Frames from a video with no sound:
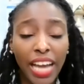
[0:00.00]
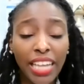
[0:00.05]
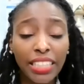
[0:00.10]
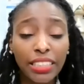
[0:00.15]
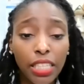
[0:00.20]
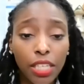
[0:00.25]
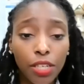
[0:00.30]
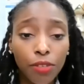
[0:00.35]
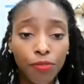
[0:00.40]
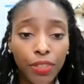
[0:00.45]

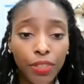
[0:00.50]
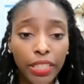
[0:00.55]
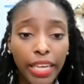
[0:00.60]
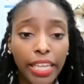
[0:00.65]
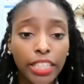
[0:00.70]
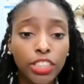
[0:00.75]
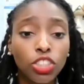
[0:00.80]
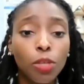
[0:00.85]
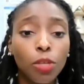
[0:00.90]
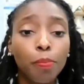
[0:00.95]

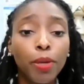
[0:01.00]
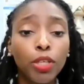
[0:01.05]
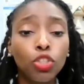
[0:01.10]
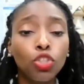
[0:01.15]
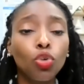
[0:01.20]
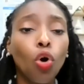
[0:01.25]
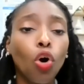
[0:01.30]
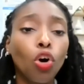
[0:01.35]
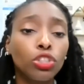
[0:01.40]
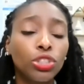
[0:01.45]
identification, but
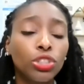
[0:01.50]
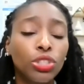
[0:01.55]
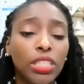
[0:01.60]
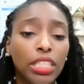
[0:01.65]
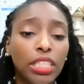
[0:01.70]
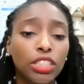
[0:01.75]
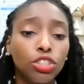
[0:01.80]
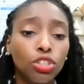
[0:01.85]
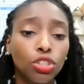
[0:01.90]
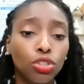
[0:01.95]
you also
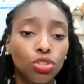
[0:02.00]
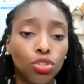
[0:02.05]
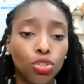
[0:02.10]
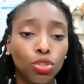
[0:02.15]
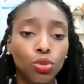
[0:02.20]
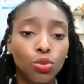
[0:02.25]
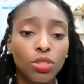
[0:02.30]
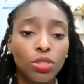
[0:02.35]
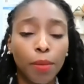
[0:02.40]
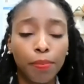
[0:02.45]
need to
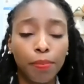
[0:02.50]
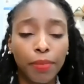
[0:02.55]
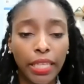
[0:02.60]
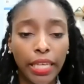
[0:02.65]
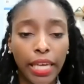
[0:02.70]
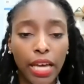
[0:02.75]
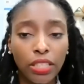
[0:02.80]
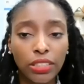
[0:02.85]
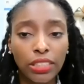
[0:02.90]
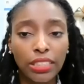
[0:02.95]
do something
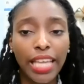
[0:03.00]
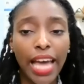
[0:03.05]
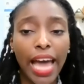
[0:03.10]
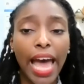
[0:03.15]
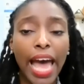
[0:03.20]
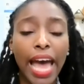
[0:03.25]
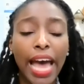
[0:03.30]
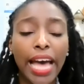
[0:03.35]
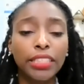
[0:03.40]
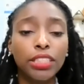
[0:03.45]
else that
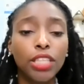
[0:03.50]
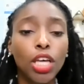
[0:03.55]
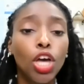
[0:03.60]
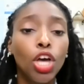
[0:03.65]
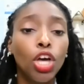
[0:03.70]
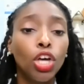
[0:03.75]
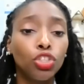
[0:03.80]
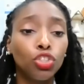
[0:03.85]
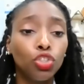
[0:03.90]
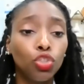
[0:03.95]
has
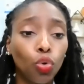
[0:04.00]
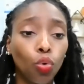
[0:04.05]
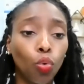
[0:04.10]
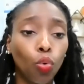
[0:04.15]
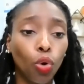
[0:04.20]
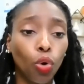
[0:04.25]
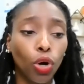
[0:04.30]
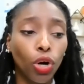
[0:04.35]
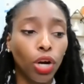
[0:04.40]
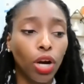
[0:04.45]

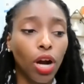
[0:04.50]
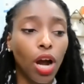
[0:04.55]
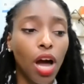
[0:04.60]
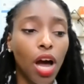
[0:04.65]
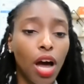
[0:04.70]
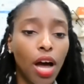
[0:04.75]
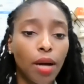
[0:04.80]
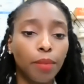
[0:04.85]
your